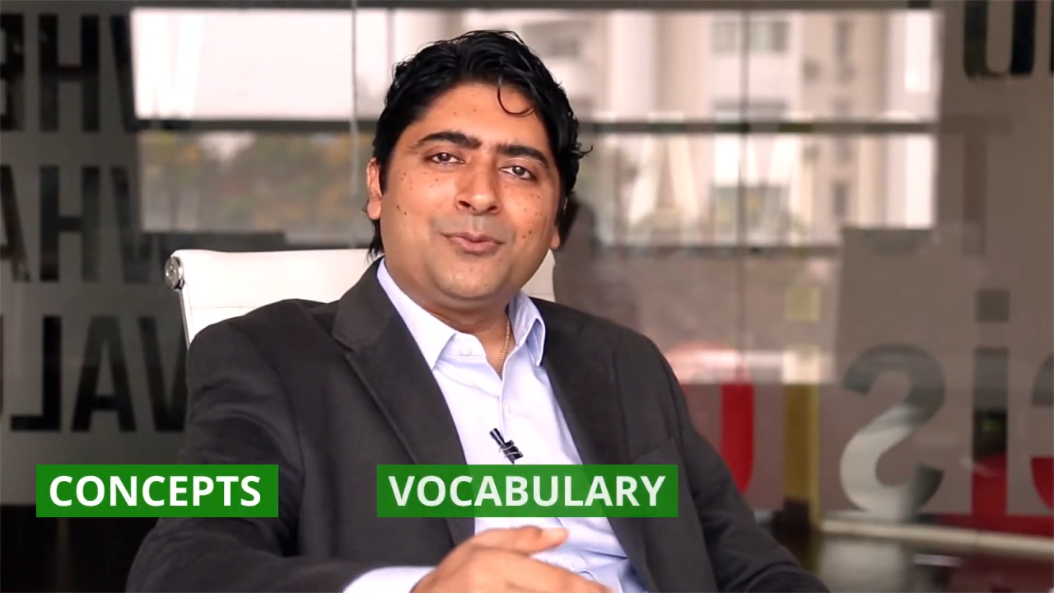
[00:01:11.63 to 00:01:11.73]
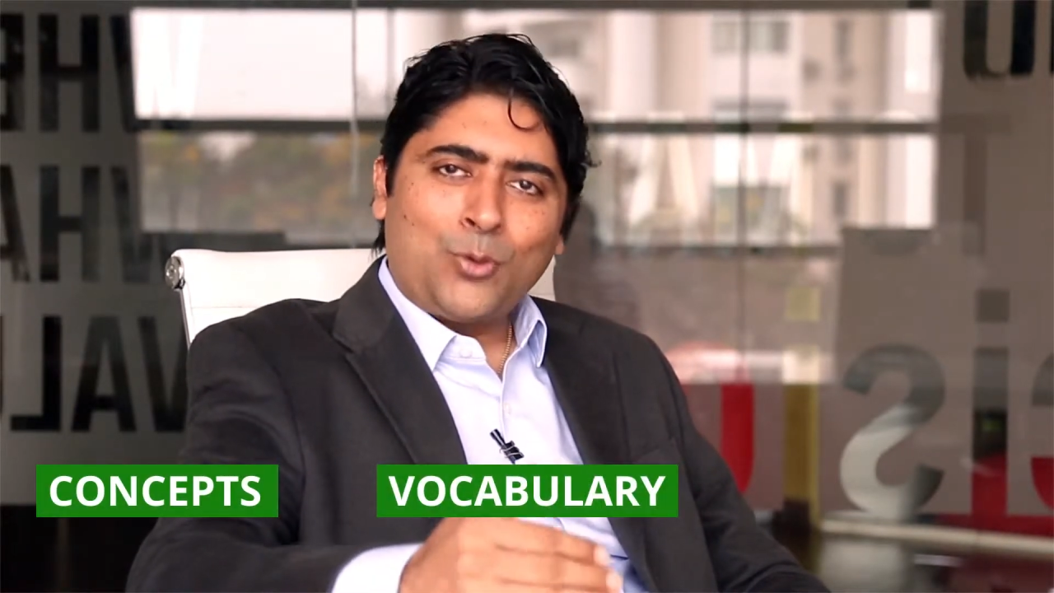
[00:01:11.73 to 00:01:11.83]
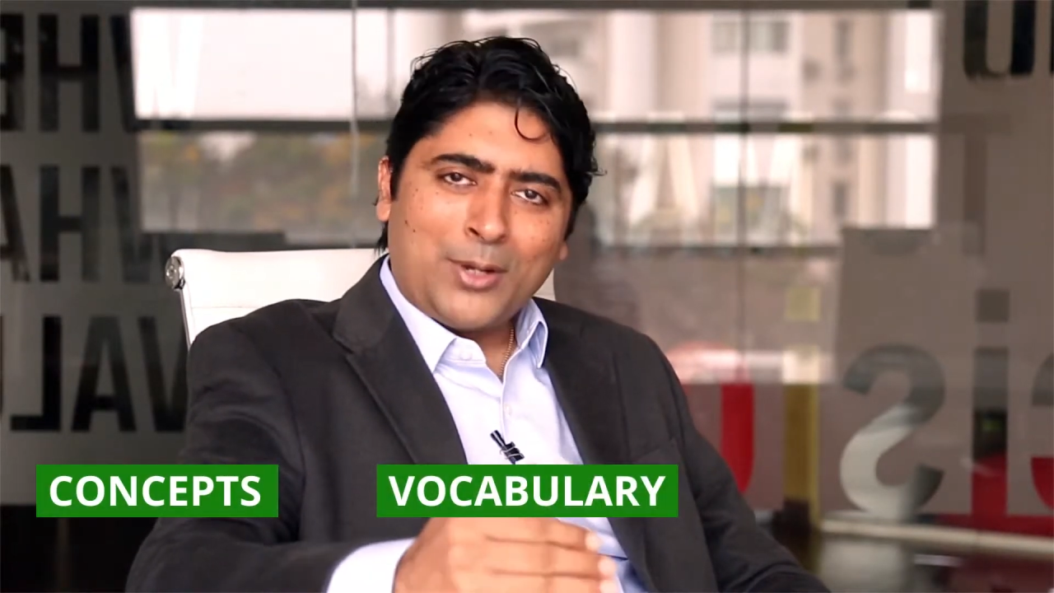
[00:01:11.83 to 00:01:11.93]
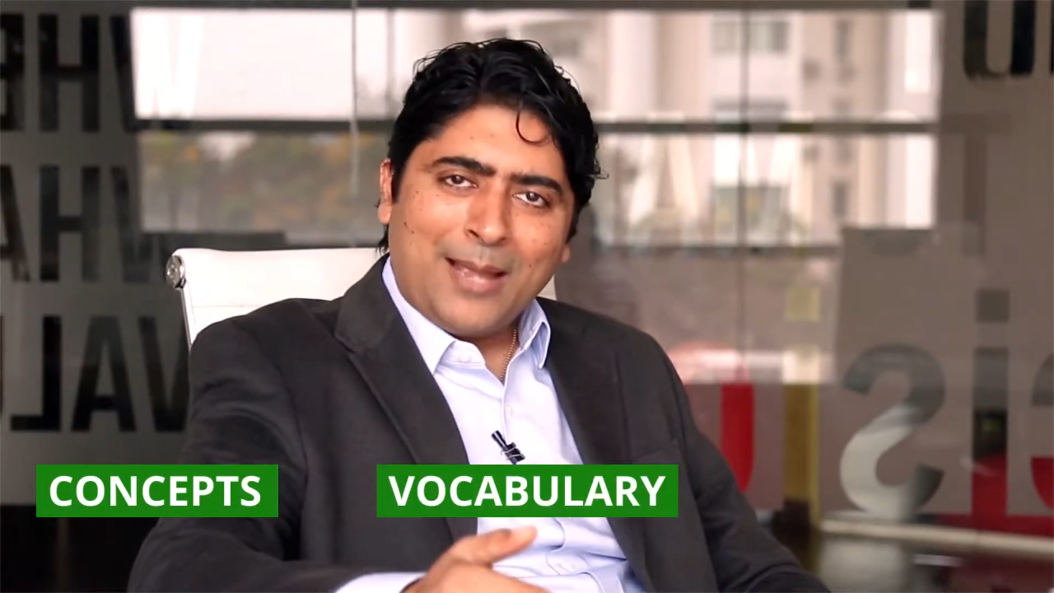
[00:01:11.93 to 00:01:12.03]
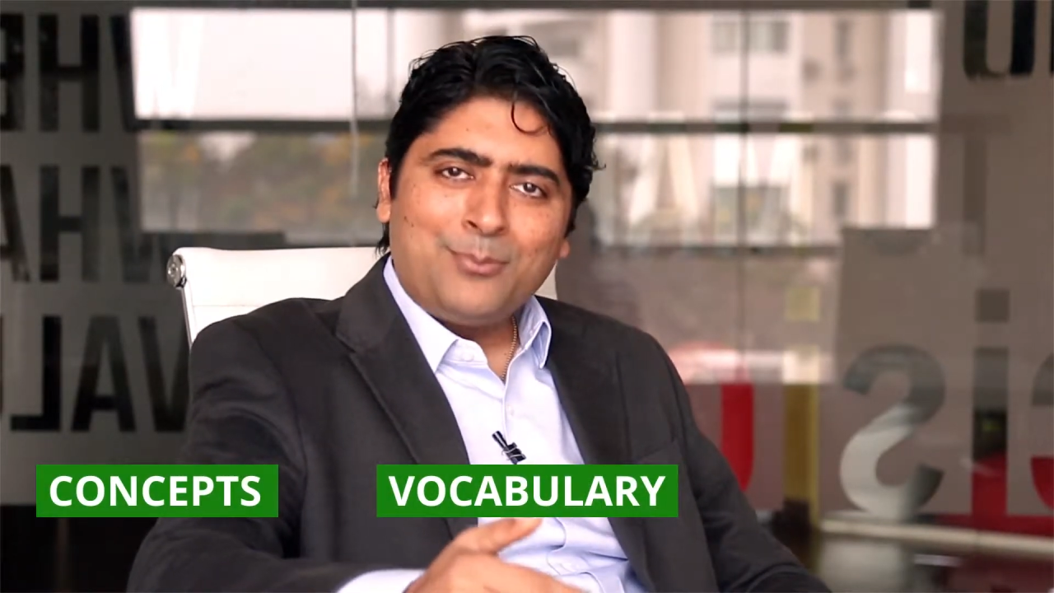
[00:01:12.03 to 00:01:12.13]

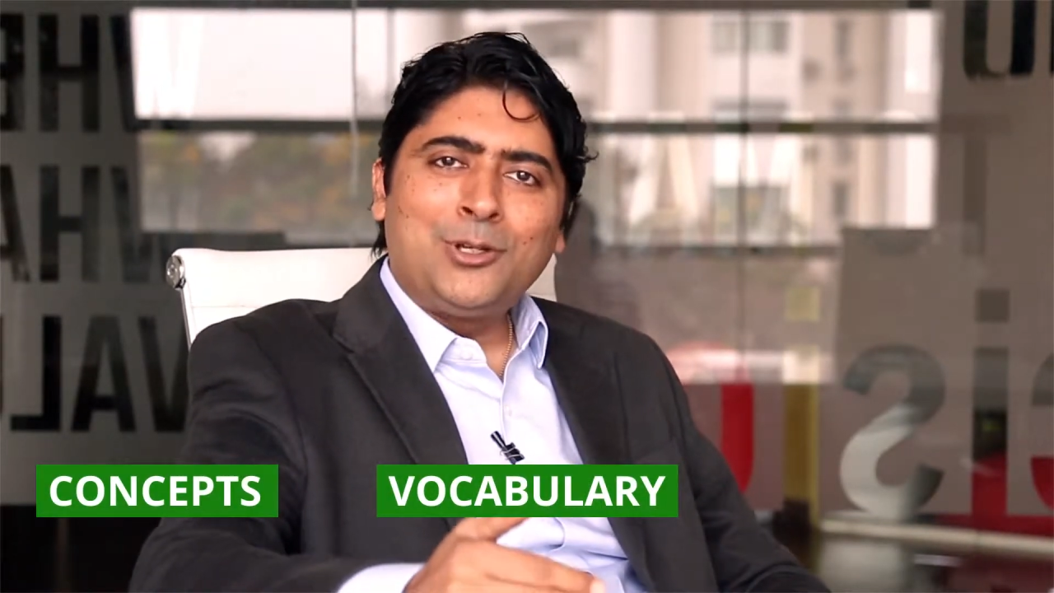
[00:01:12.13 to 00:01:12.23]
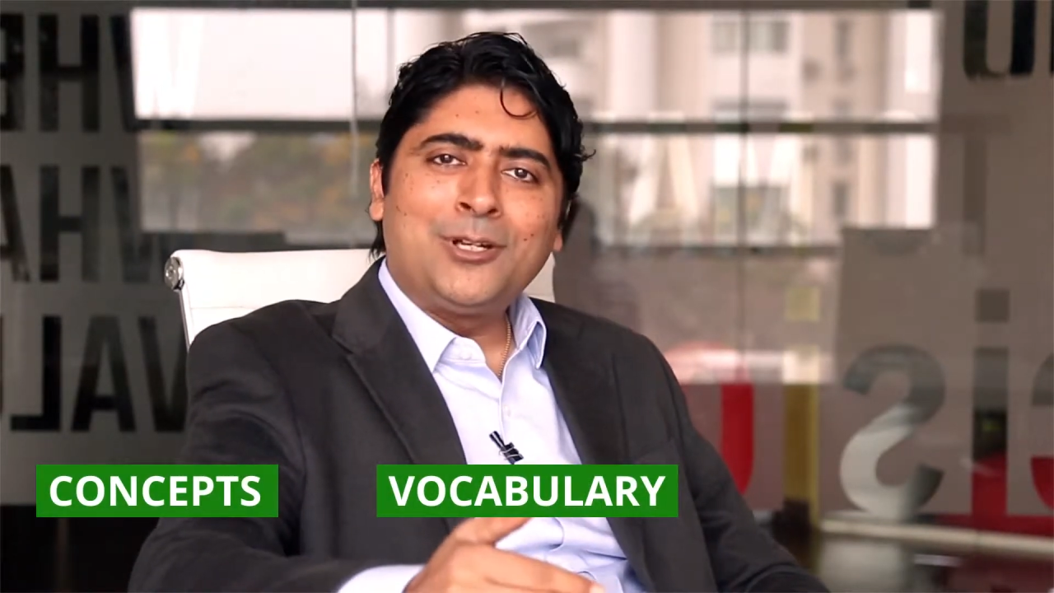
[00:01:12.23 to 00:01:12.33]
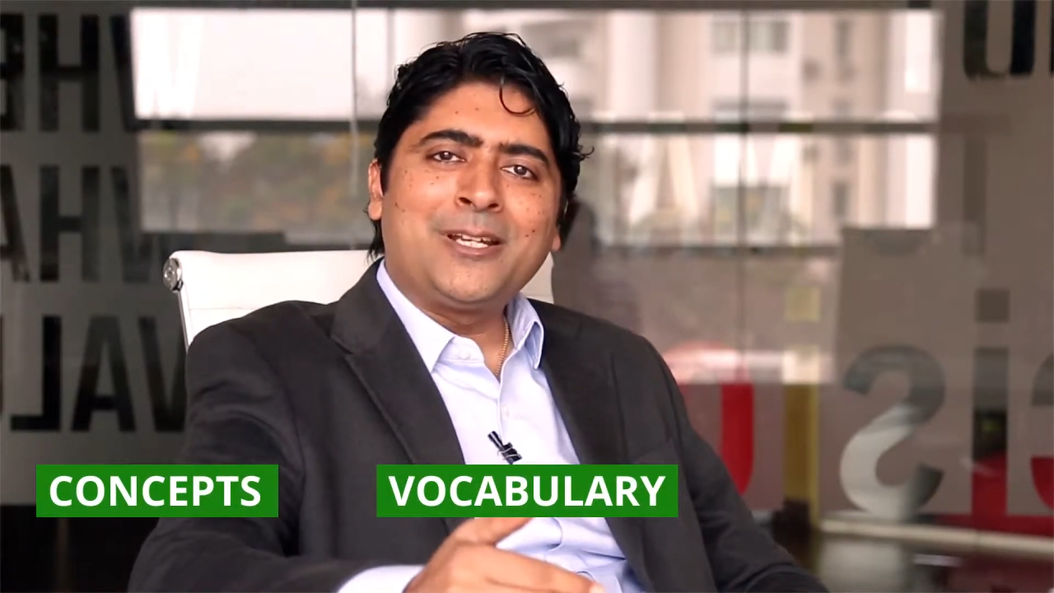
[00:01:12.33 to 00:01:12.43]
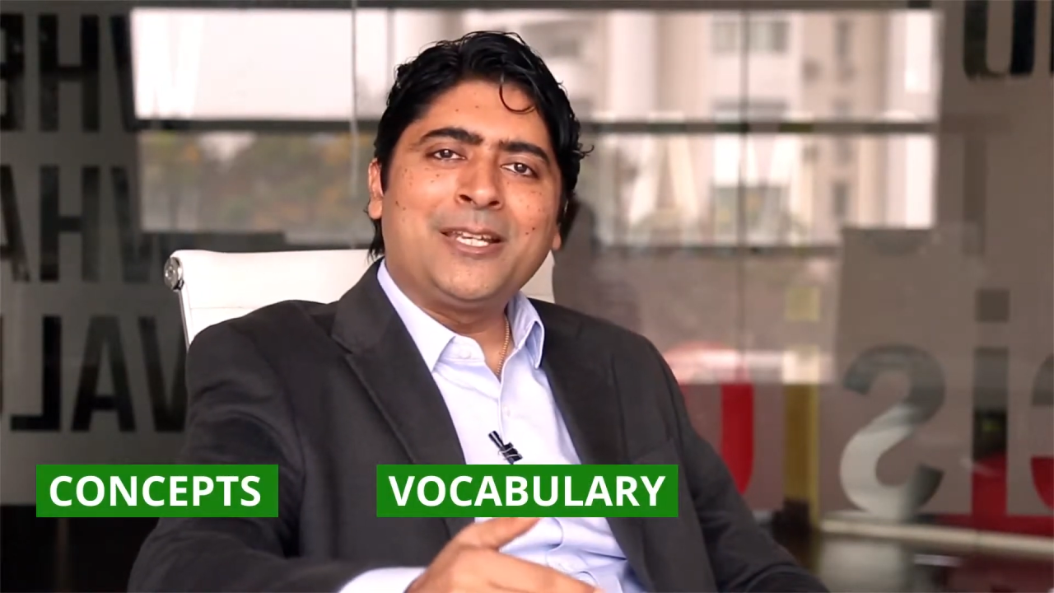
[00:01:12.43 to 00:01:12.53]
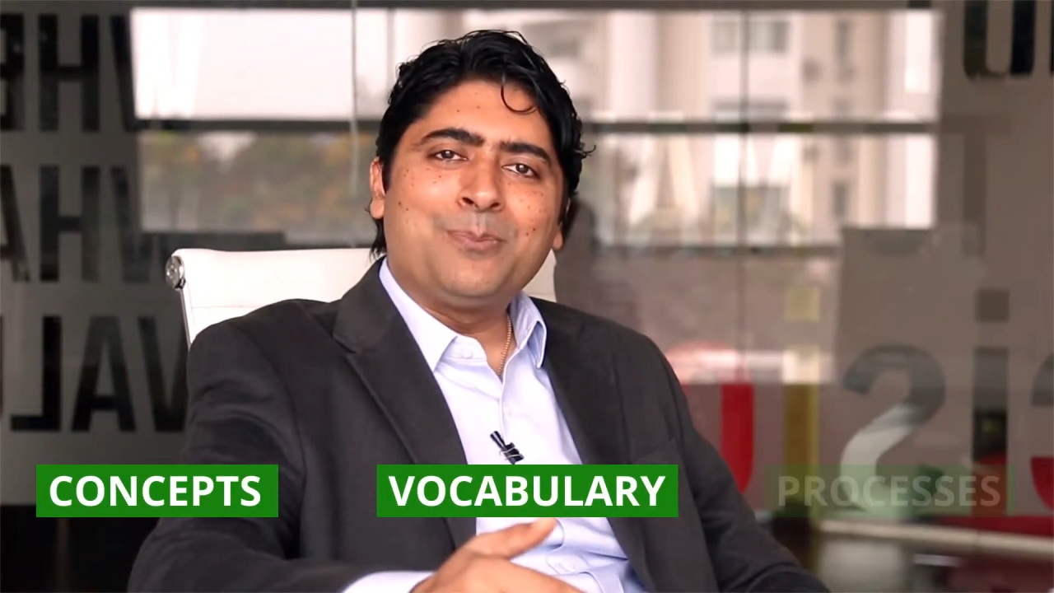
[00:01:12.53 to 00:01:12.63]

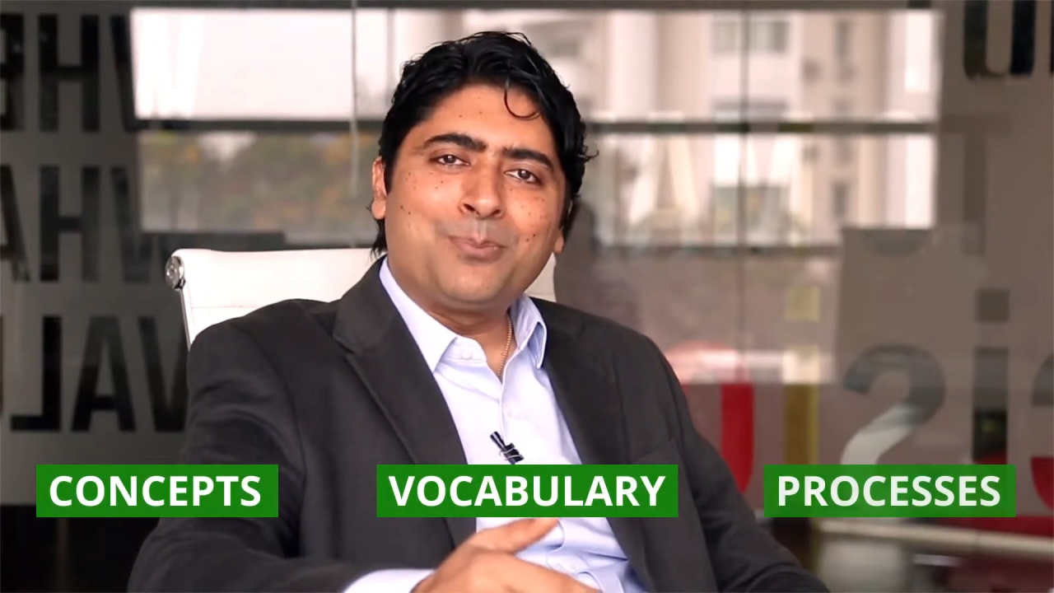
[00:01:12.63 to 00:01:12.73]
vocabulary,